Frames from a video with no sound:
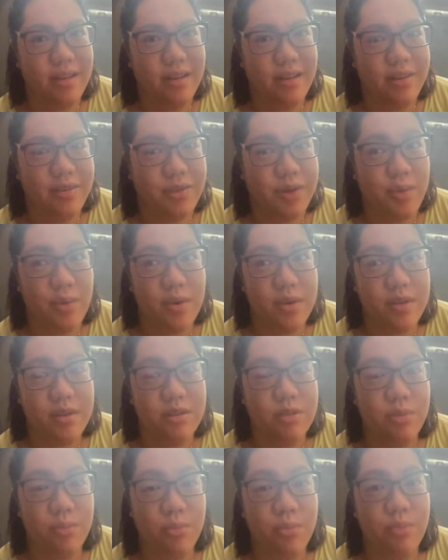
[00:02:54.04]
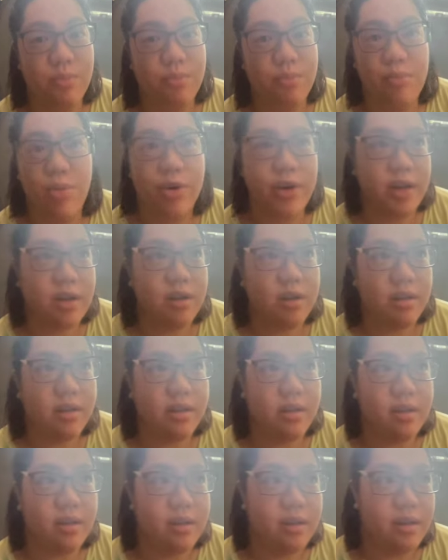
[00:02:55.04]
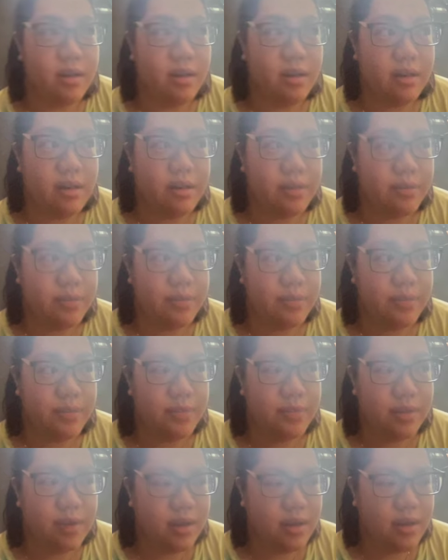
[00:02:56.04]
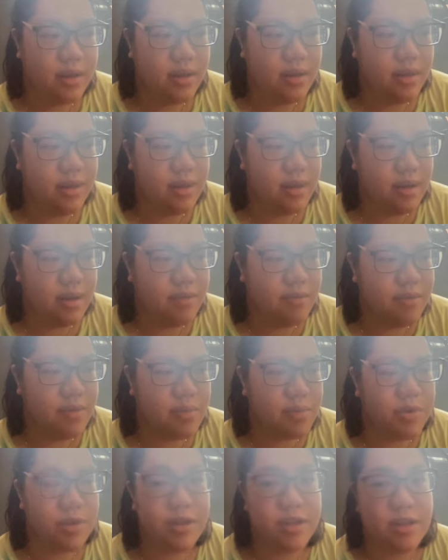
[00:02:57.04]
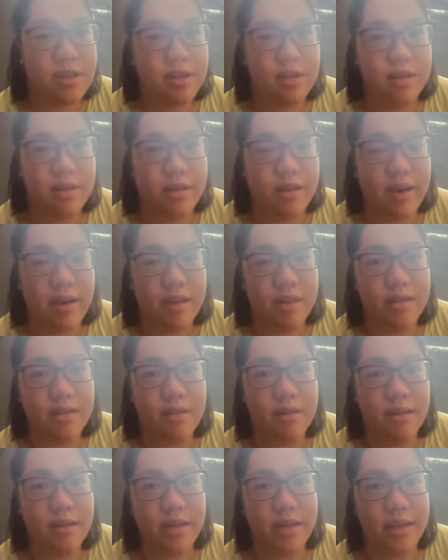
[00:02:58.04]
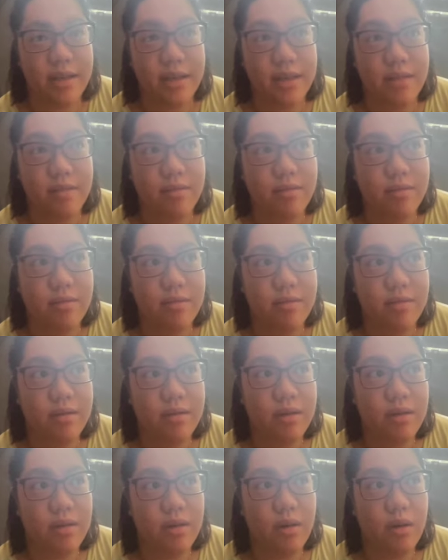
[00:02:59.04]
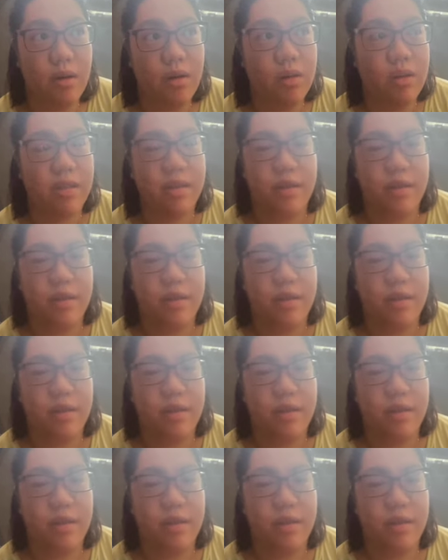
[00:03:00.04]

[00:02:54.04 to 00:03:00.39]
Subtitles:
If they wanted to boycott the evil person that did allow